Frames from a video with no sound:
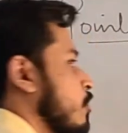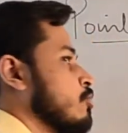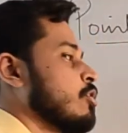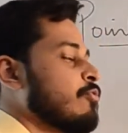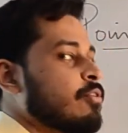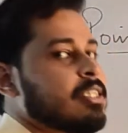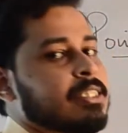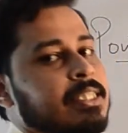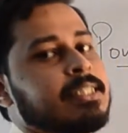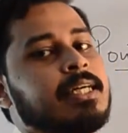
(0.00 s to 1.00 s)
So the
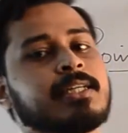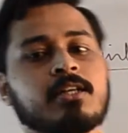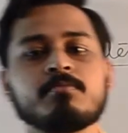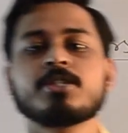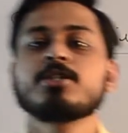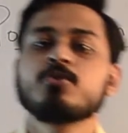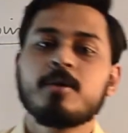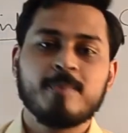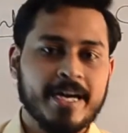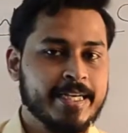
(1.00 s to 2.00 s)
first thing that comes into
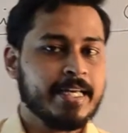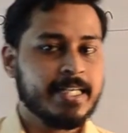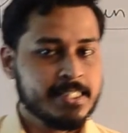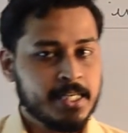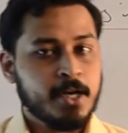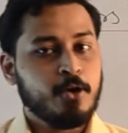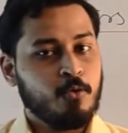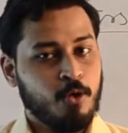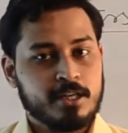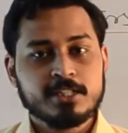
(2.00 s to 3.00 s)
our mind is,
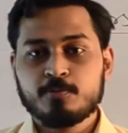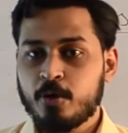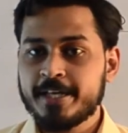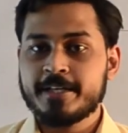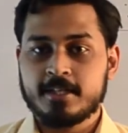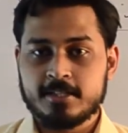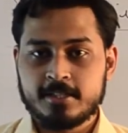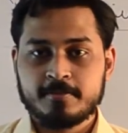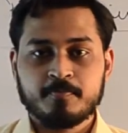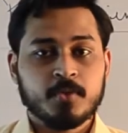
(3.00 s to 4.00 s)
what is
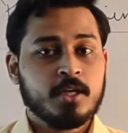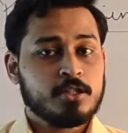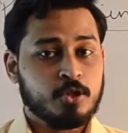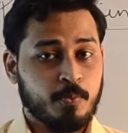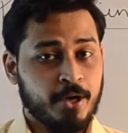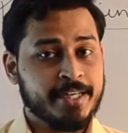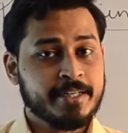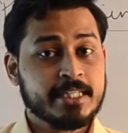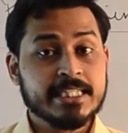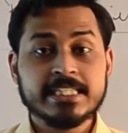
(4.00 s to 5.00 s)
pointers? So
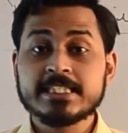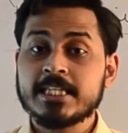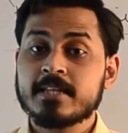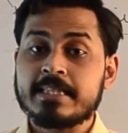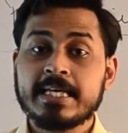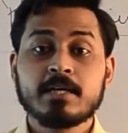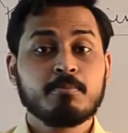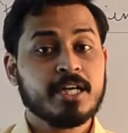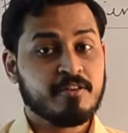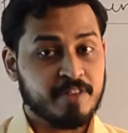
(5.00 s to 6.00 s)
pointer is nothing
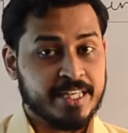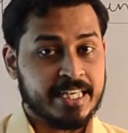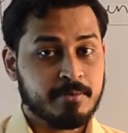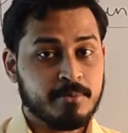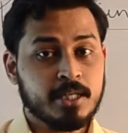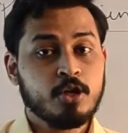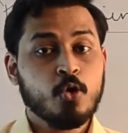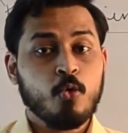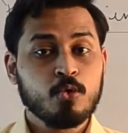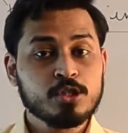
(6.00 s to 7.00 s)
but a variable
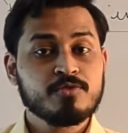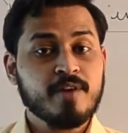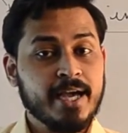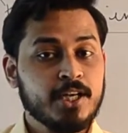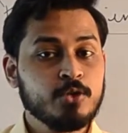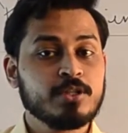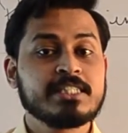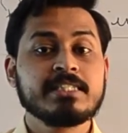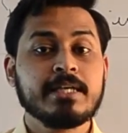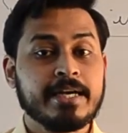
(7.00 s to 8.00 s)
whose value
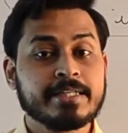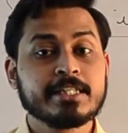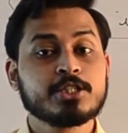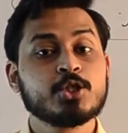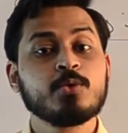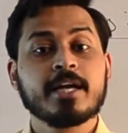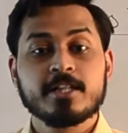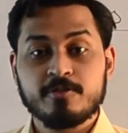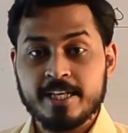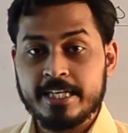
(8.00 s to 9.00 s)
is the address to
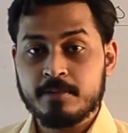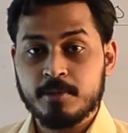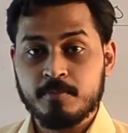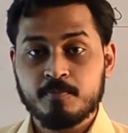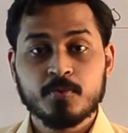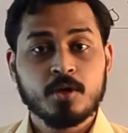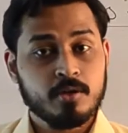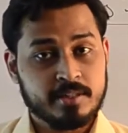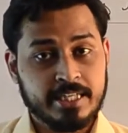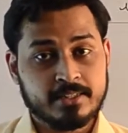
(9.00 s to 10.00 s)
another variable.
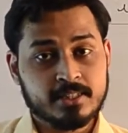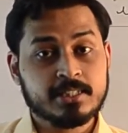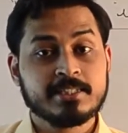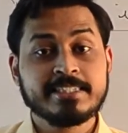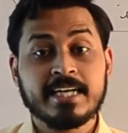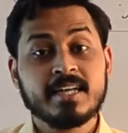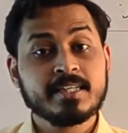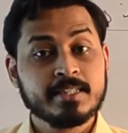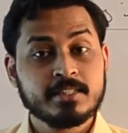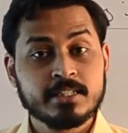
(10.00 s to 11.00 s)
That is the
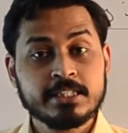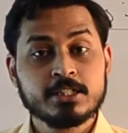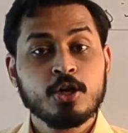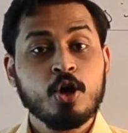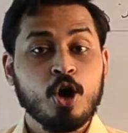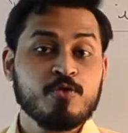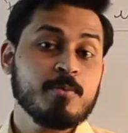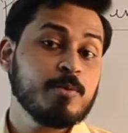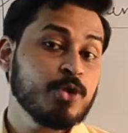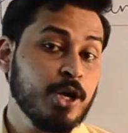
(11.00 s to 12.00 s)
direct address of a
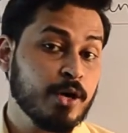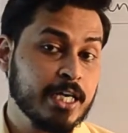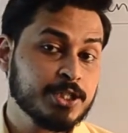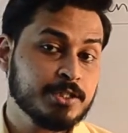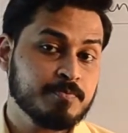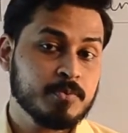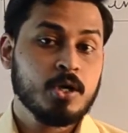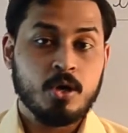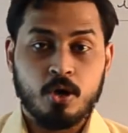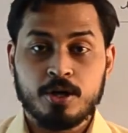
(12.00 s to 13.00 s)
memory location.
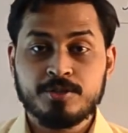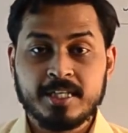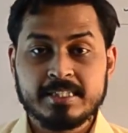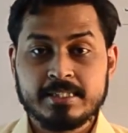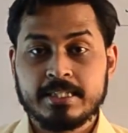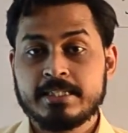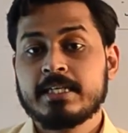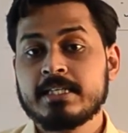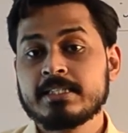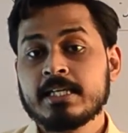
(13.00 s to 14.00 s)
Or you can say
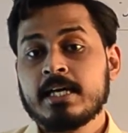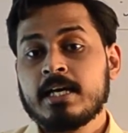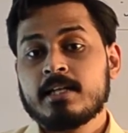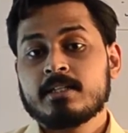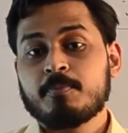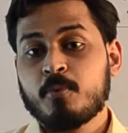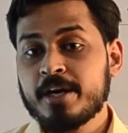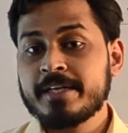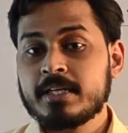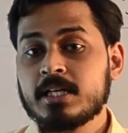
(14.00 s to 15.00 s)
this, the
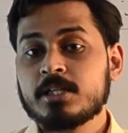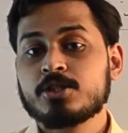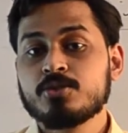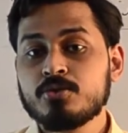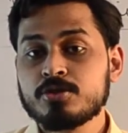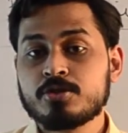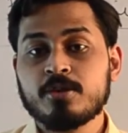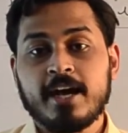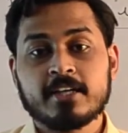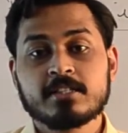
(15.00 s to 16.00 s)
pointer is used
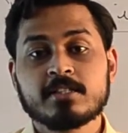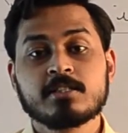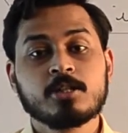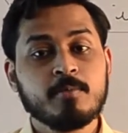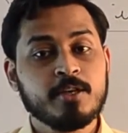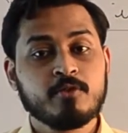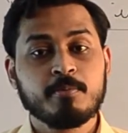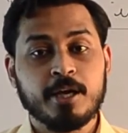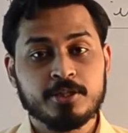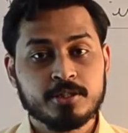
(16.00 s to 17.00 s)
to access some
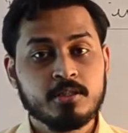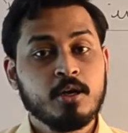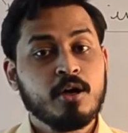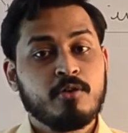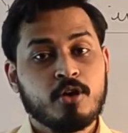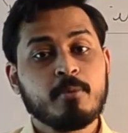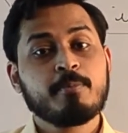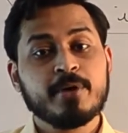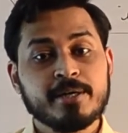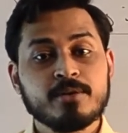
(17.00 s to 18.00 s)
information from
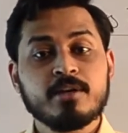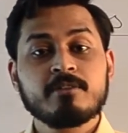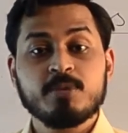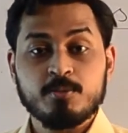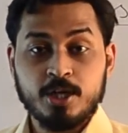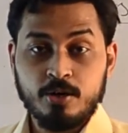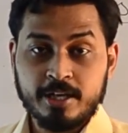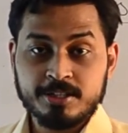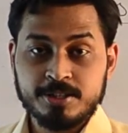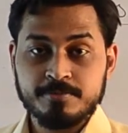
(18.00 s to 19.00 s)
a particular memory
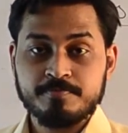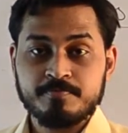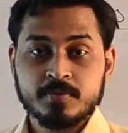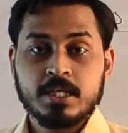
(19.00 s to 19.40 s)
location.